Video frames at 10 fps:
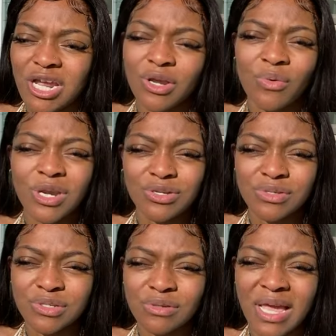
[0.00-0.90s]
I don't want to do
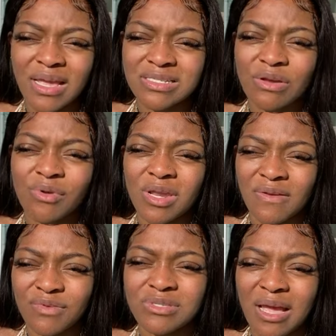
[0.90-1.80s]
it too late because I want to
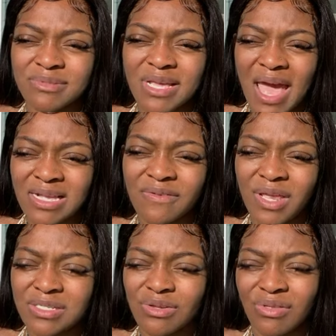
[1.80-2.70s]
give you time to
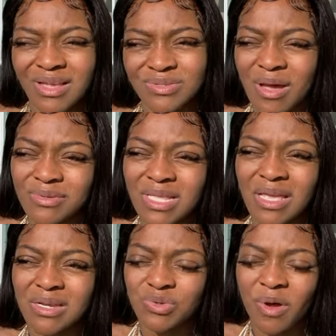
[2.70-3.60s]
activate it. So that's why I was
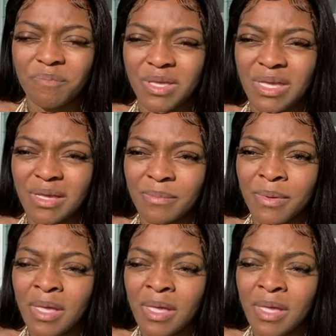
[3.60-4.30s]
thinking 12 p.m.